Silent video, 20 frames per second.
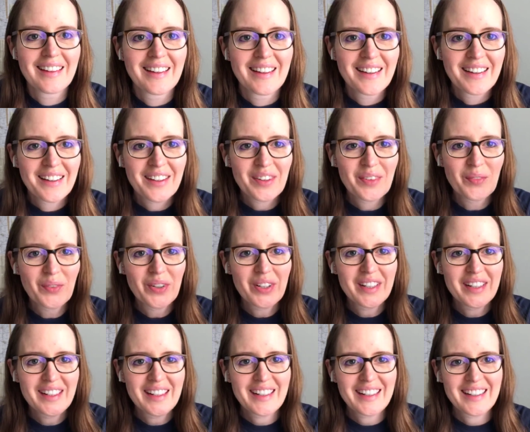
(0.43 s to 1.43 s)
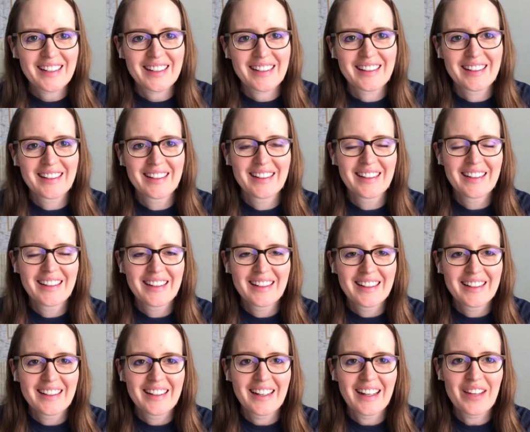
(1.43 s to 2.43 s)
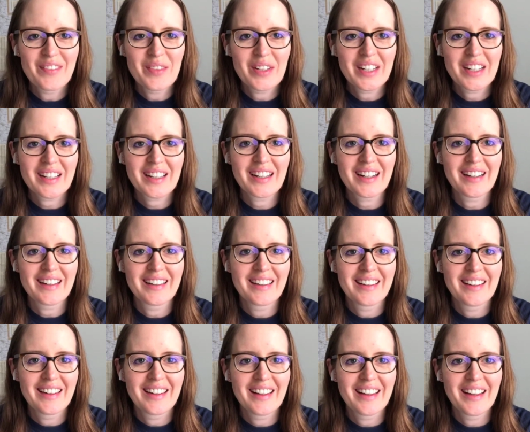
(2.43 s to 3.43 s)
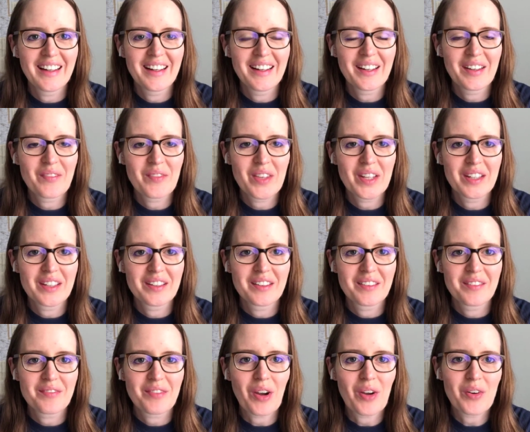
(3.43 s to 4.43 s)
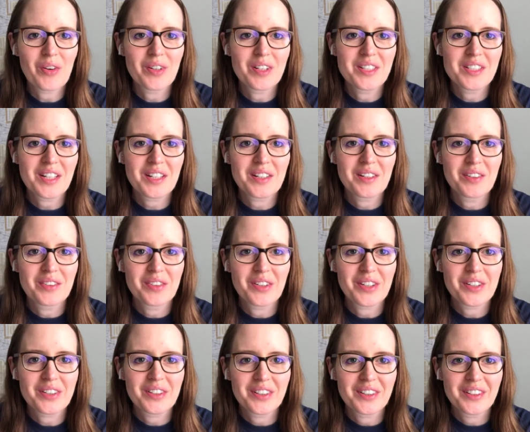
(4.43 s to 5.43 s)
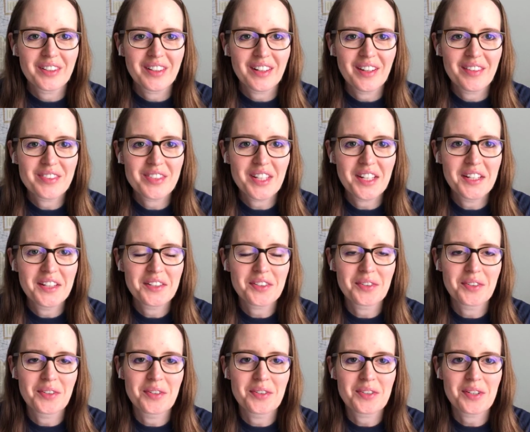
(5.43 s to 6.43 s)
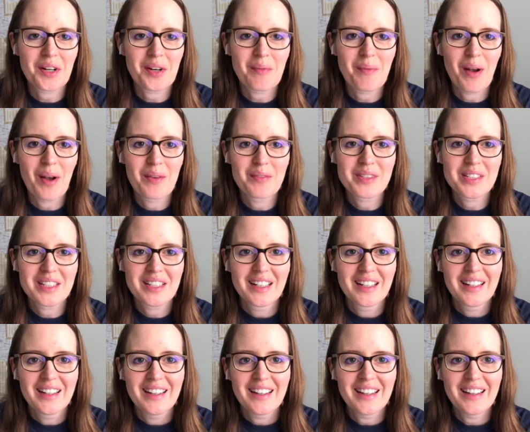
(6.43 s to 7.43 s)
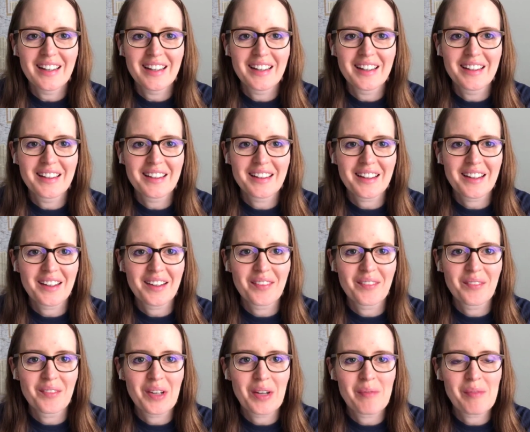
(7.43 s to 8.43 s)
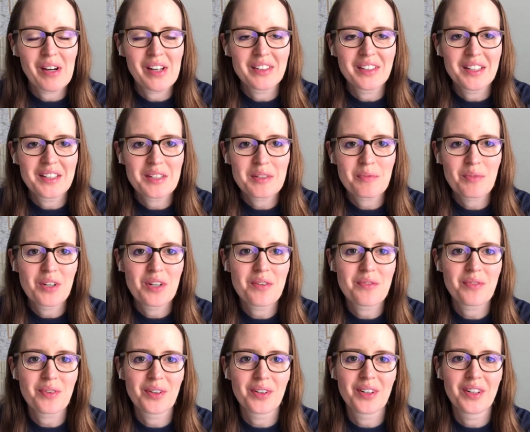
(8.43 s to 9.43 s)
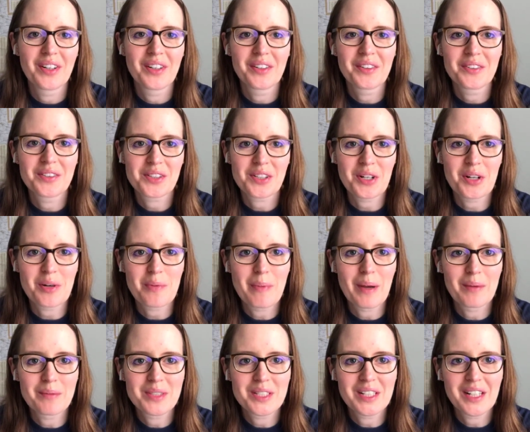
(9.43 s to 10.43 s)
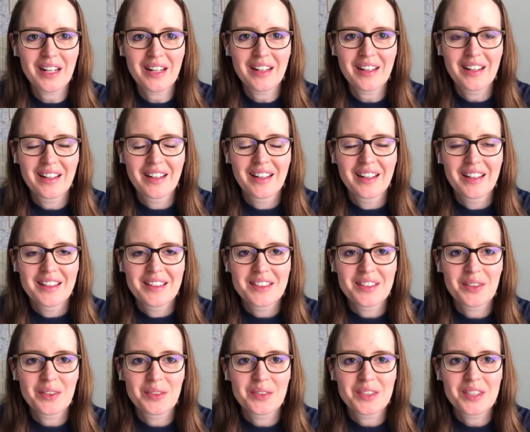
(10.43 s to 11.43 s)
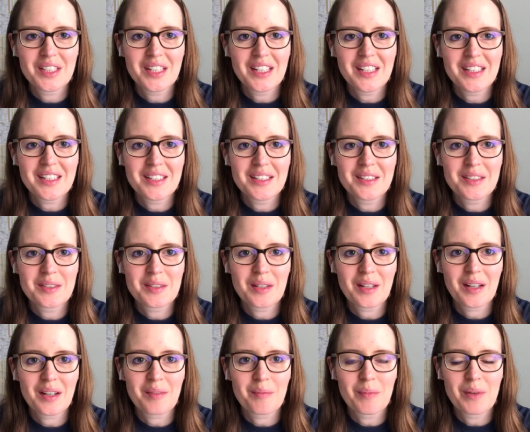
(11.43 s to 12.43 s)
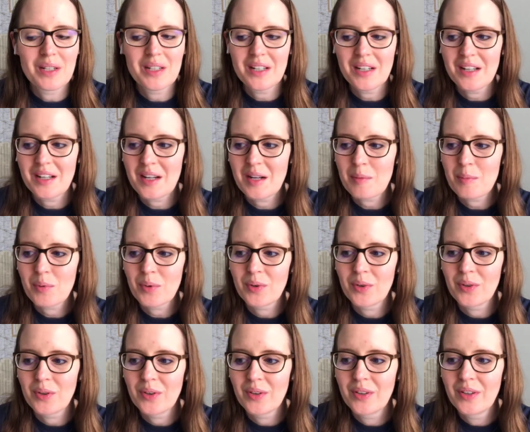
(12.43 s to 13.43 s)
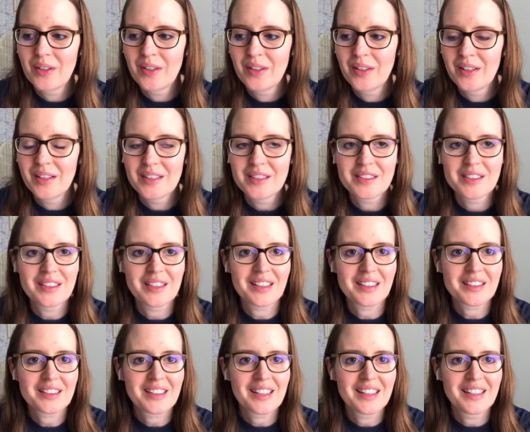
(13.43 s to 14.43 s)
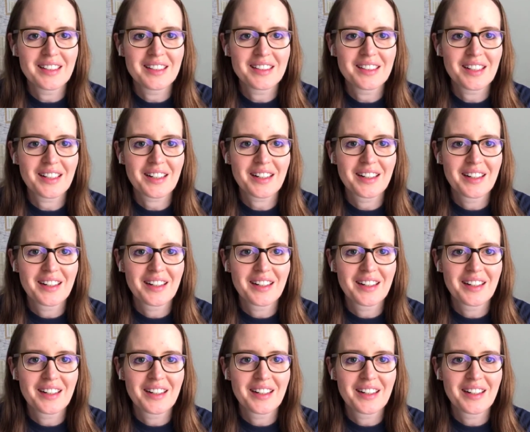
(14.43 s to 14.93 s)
Good morning. I'm Inga Cotton, and I'm the founder and executive director of San Antonio Charter Moms. And I'm online this morning for another Charter Moms chat. So today is Monday, April 6th. I had to check.